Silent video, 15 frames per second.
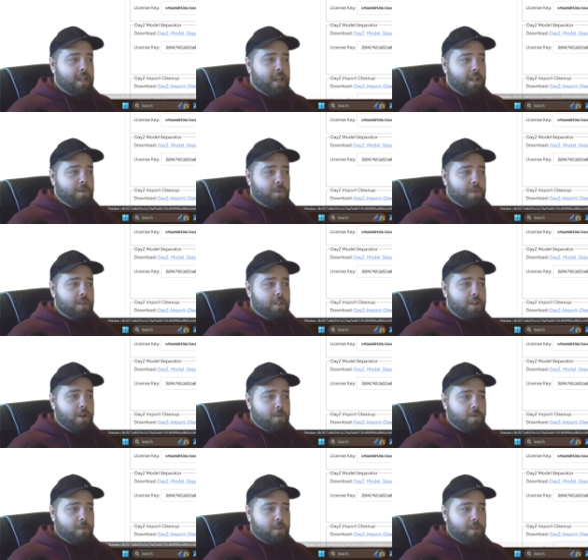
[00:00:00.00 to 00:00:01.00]
And you want the
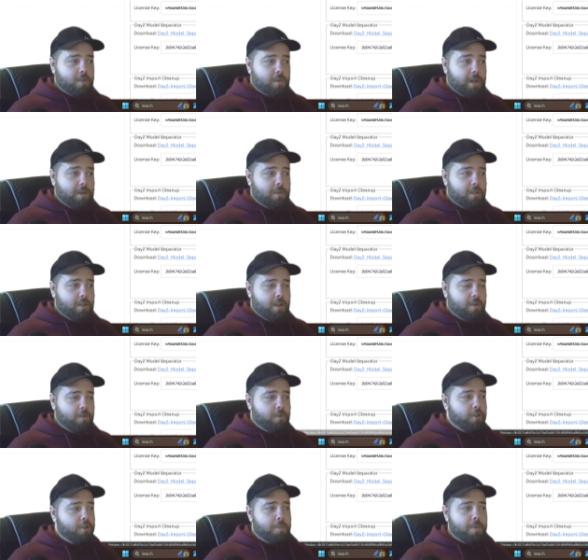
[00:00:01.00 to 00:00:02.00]
node as well, the node
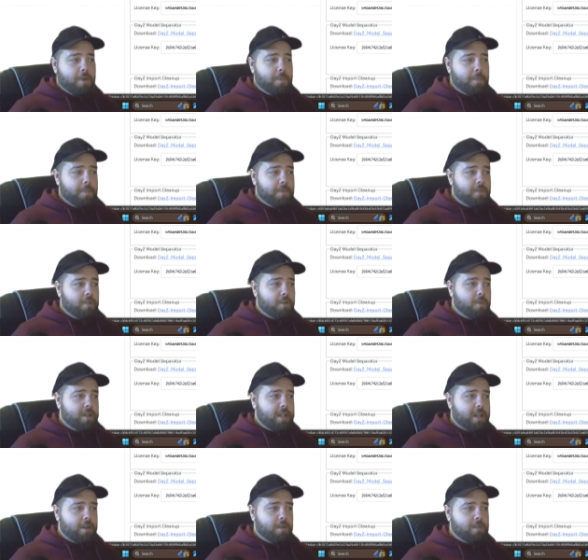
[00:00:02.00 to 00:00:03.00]
group. So you
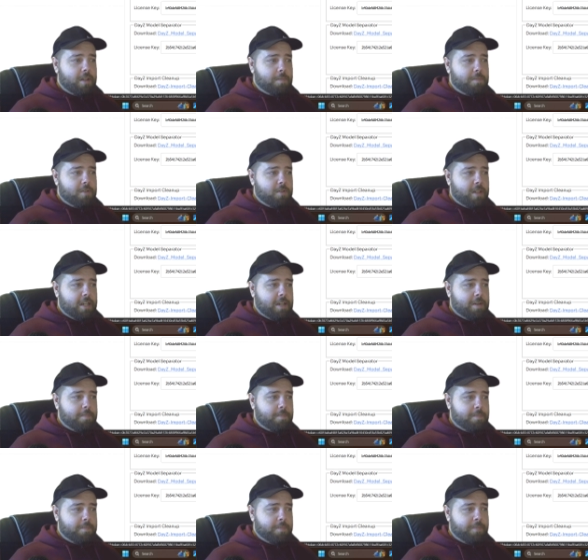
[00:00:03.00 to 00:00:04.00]
want to download them to there.
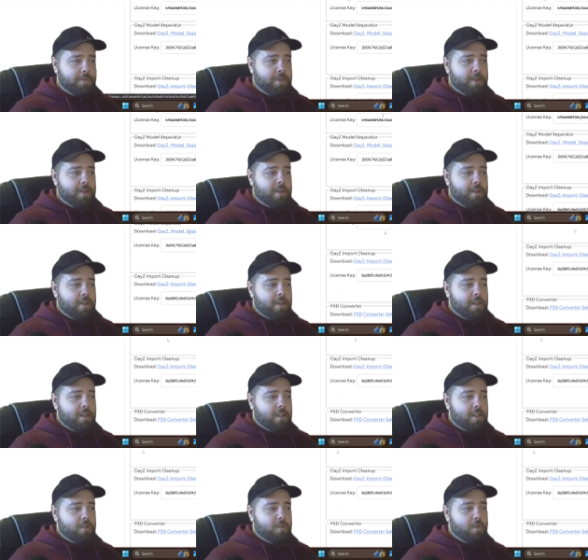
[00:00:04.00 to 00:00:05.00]

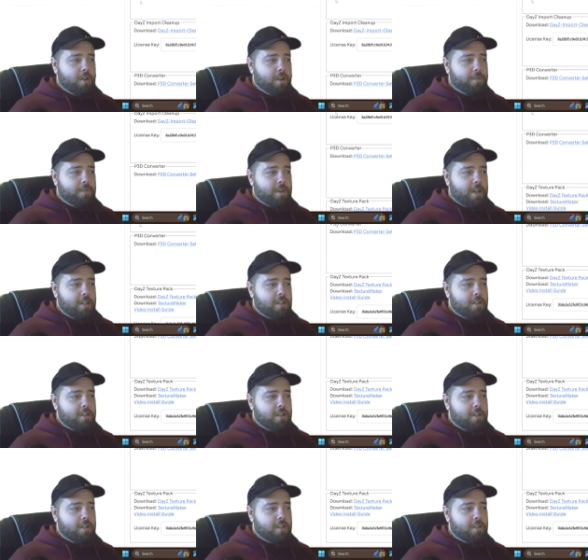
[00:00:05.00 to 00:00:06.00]
You want to find
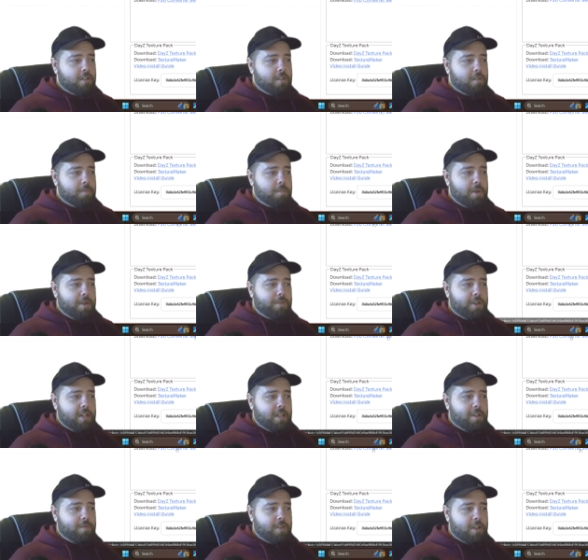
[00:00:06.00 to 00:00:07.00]
your
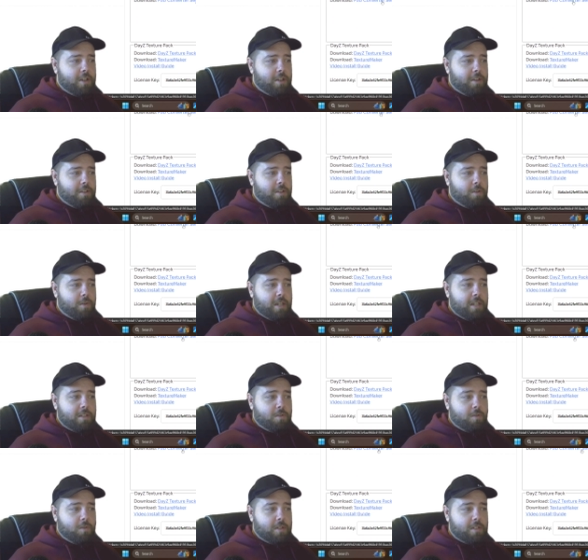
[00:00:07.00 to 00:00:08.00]
P3D converter. You want to
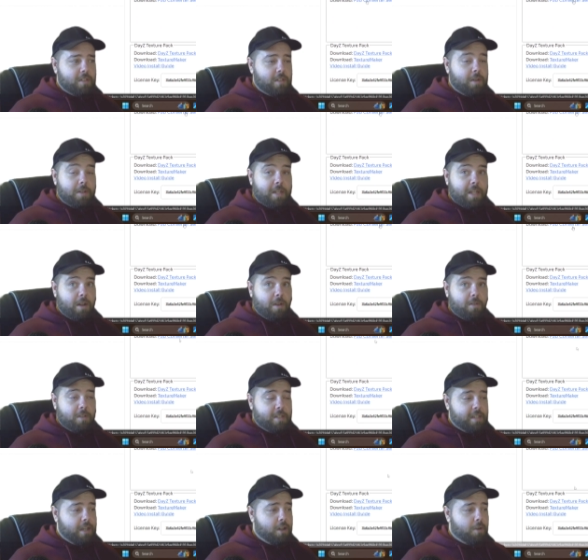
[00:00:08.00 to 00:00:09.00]
install this, uh, download the
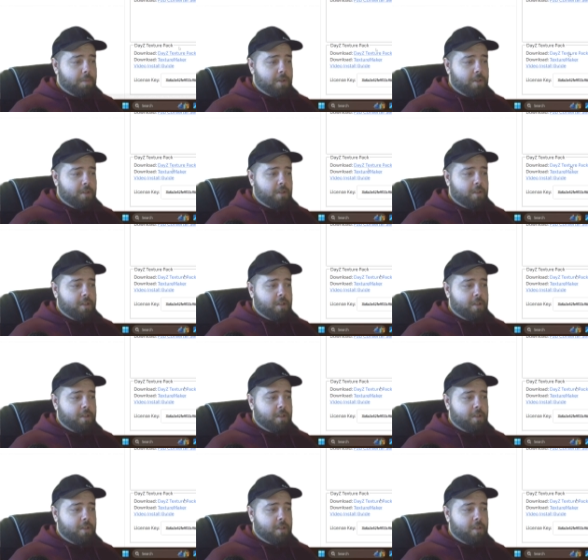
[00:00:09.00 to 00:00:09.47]
setup.